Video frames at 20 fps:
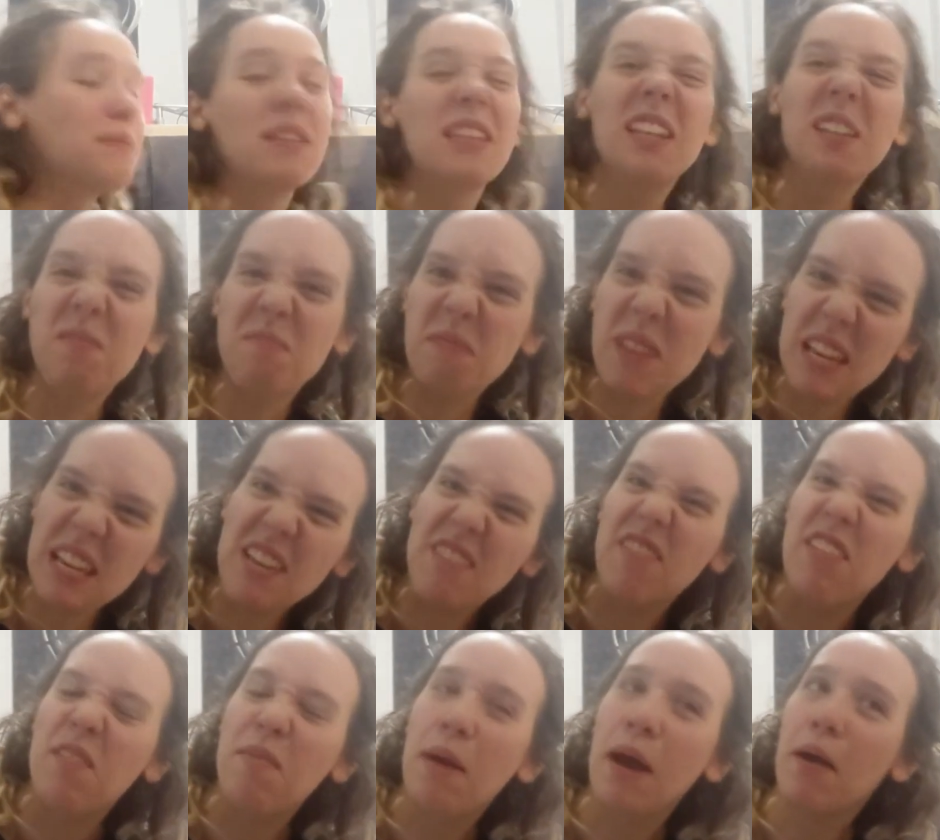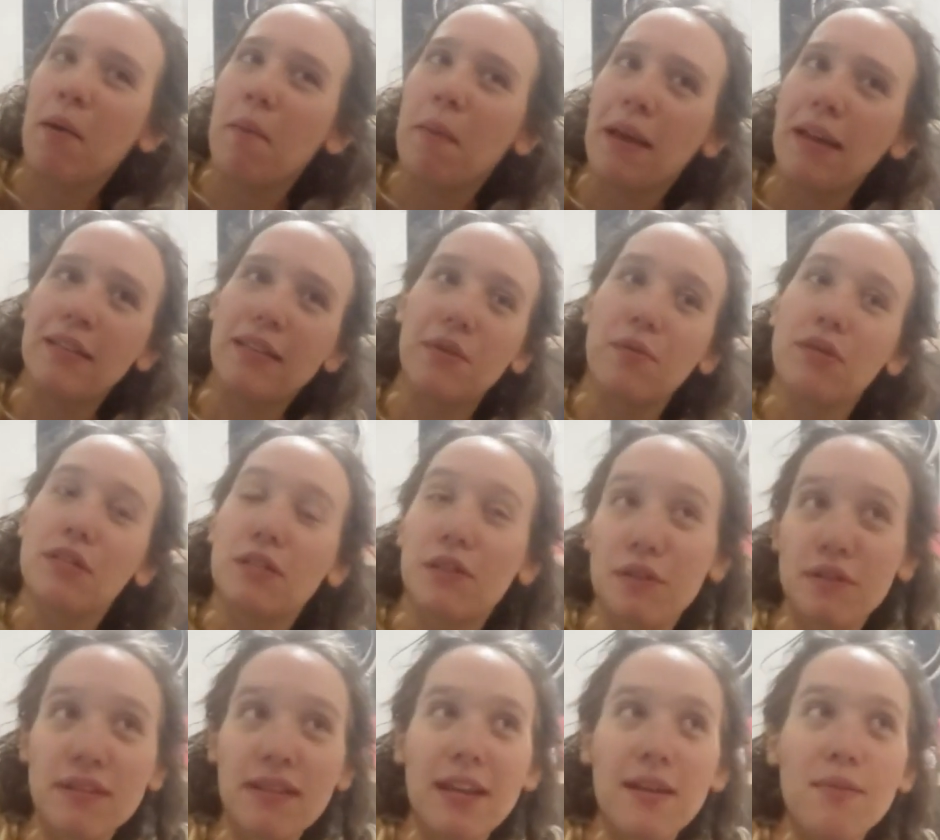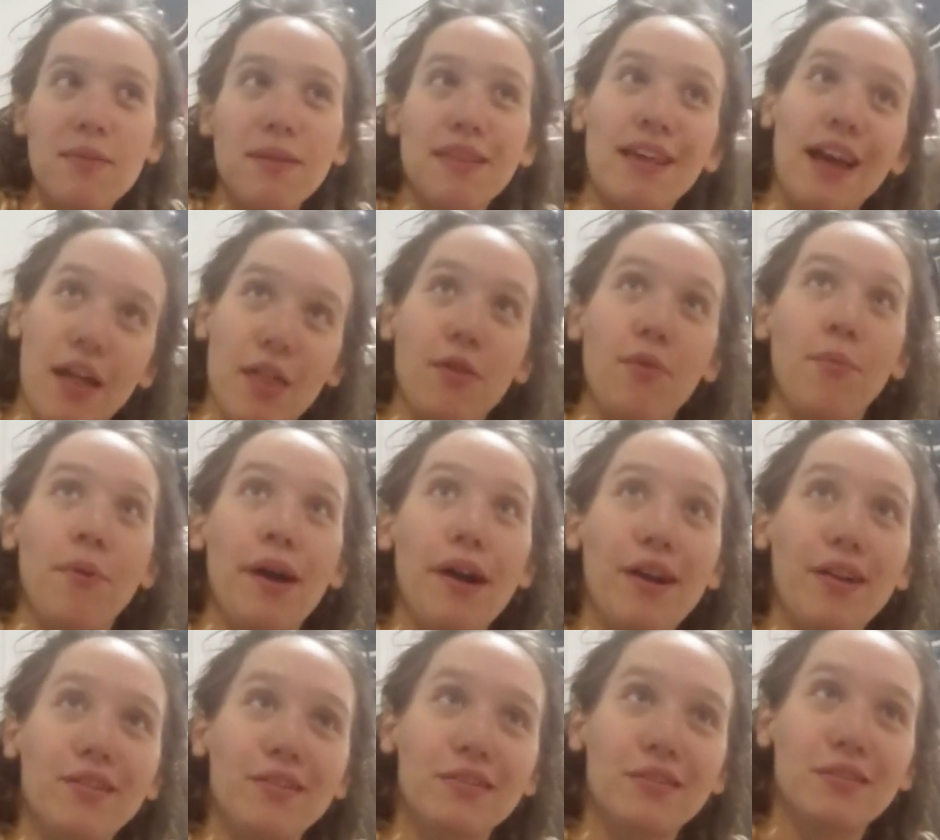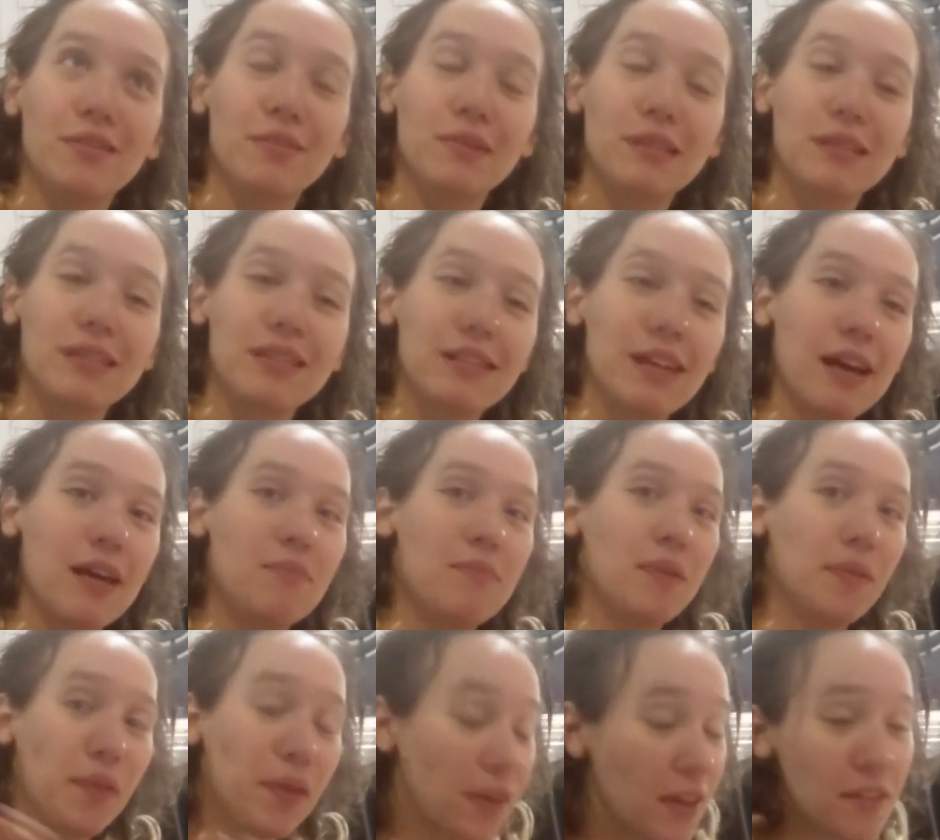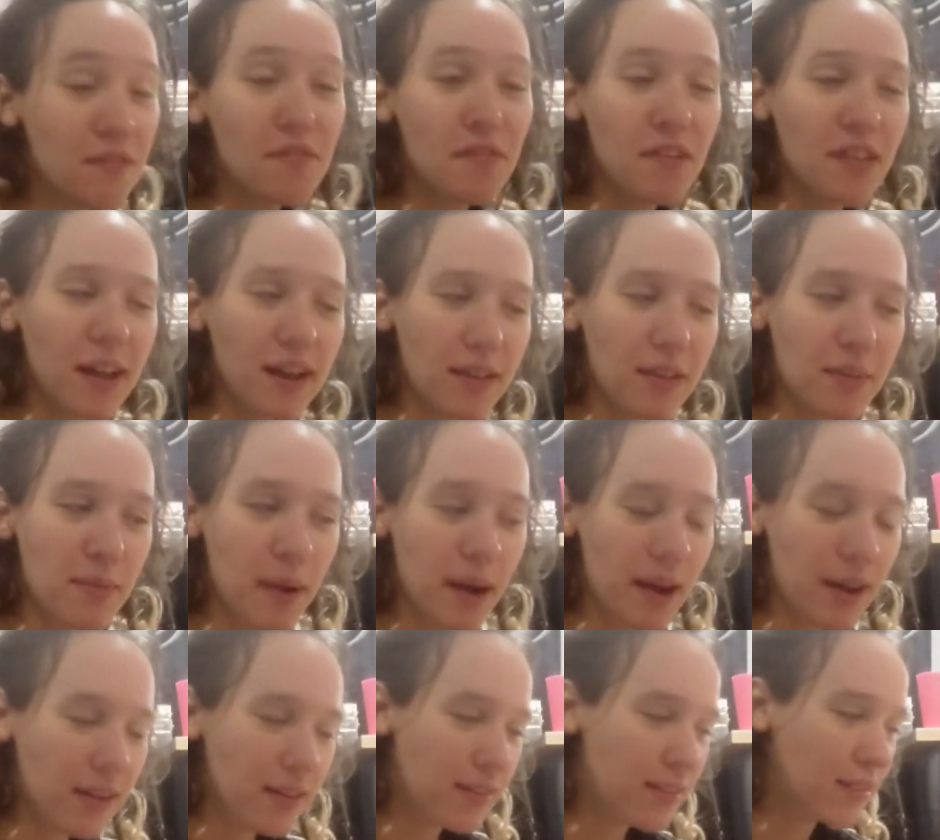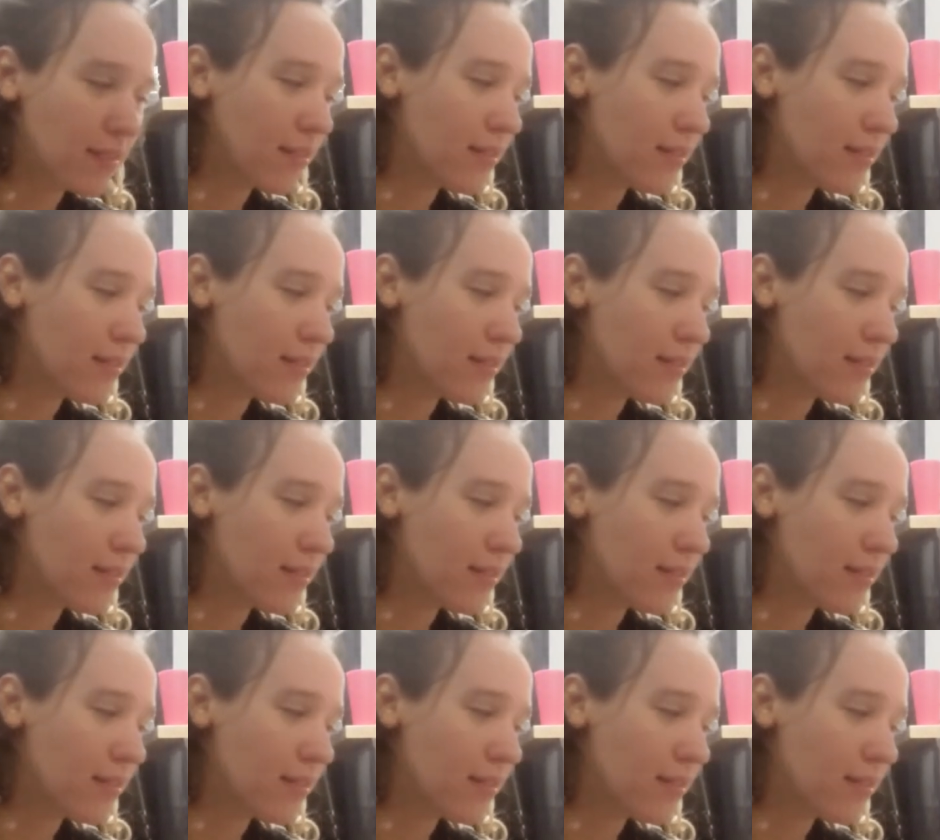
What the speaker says: A little peeved about because I was so excited about the other box because I had been looking for that other box.